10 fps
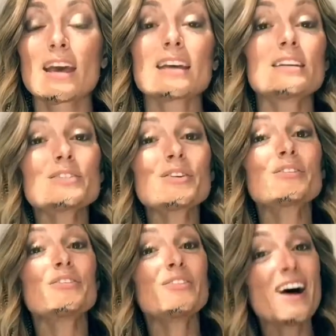And it took
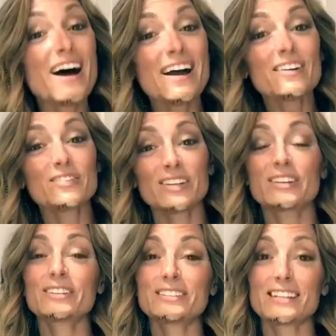5
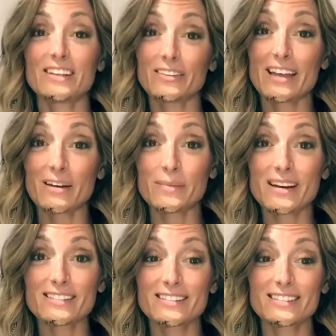years to heal that
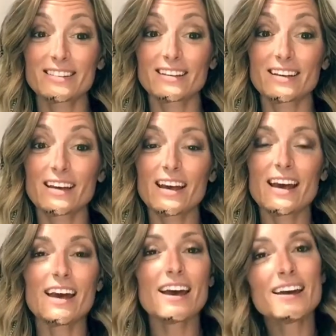mess.
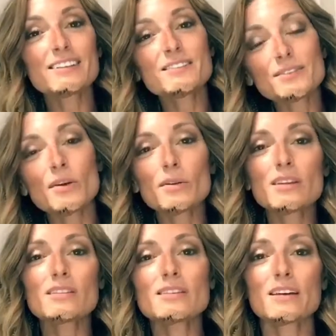And slowly
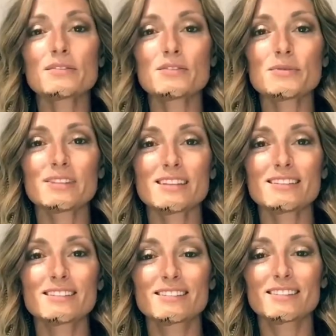the tethers
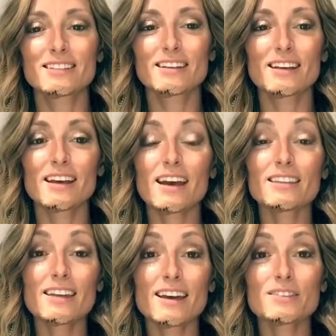released.
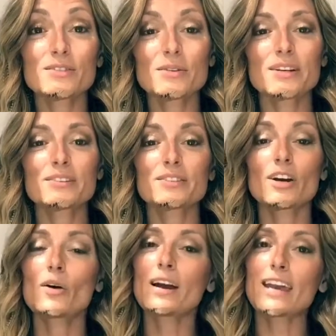And then 2 years
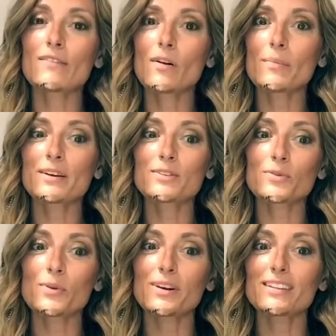ago, I gave up my
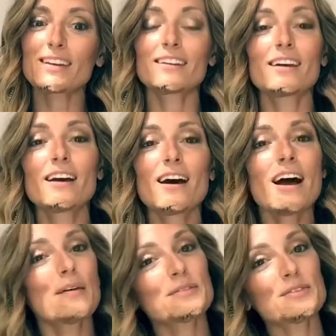story that
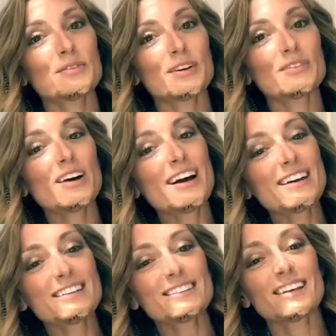I was afraid of
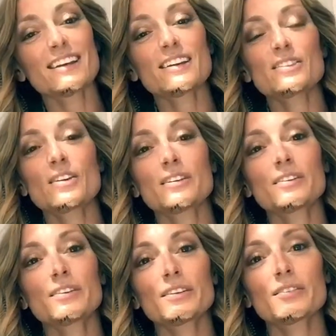heights, and I started
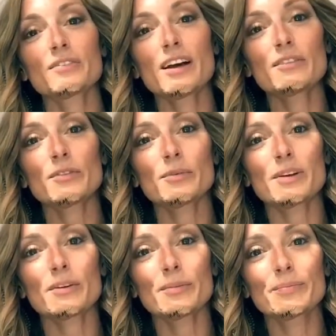learning to fly for
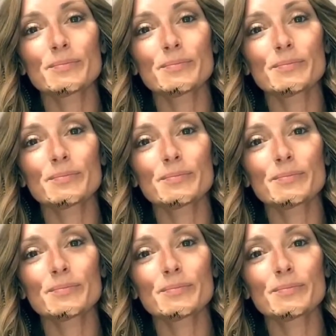real.